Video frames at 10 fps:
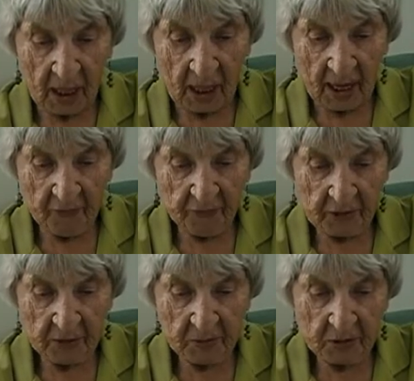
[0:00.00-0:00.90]

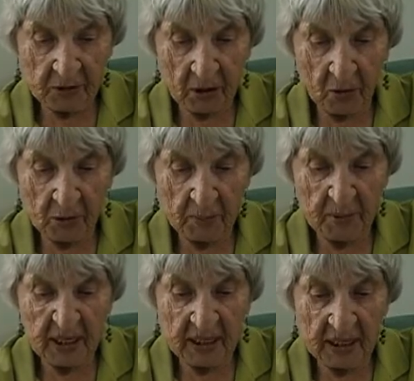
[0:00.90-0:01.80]
Africa was the only
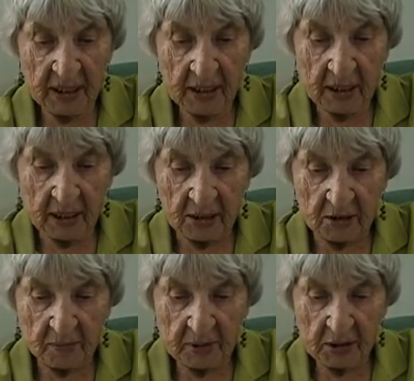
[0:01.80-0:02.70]
beginning
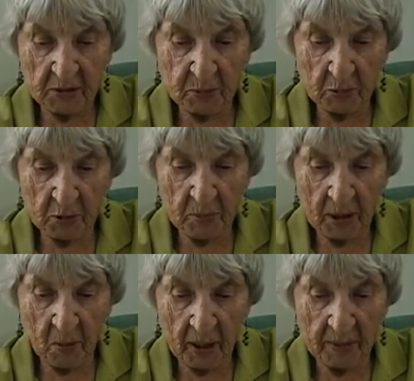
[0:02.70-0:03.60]
to be explored by
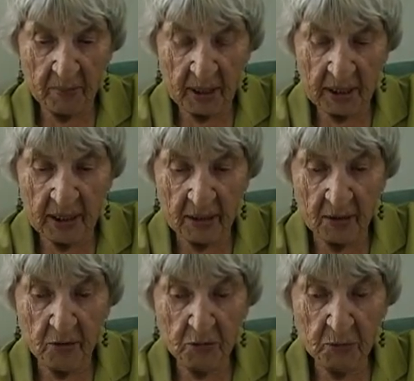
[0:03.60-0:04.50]
white men, and
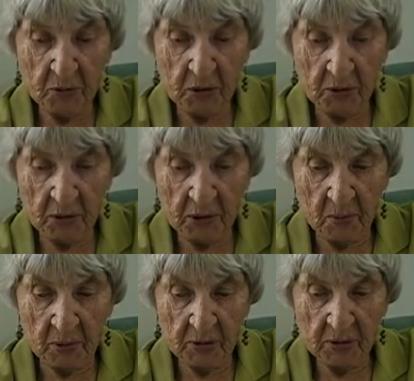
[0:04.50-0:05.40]
those were the early
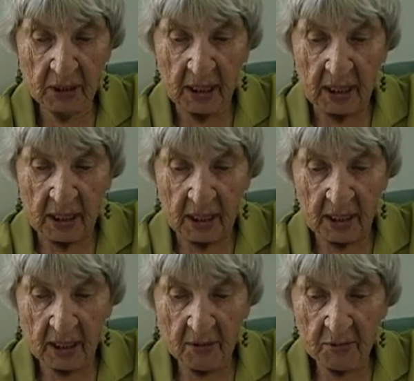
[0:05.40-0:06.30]
ones, and
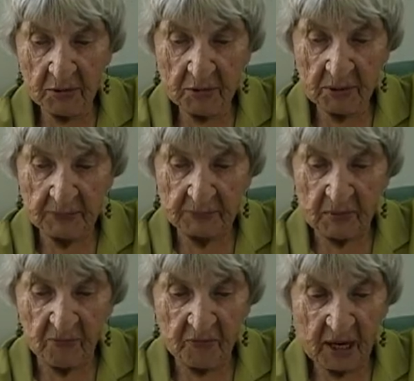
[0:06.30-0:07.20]
I was
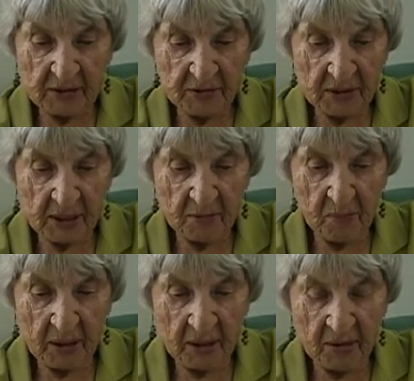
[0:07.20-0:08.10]
fascinated
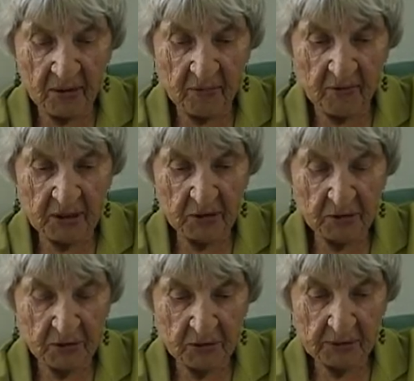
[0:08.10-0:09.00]
by their
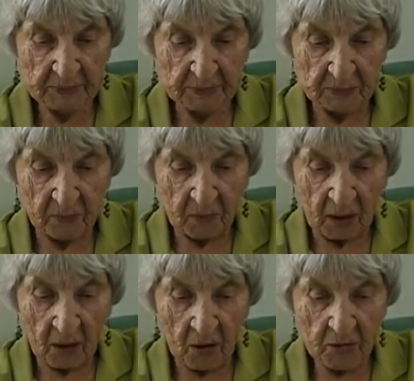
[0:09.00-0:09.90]
adventures.
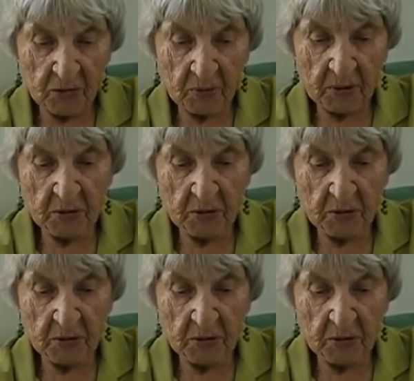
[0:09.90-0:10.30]
Also, we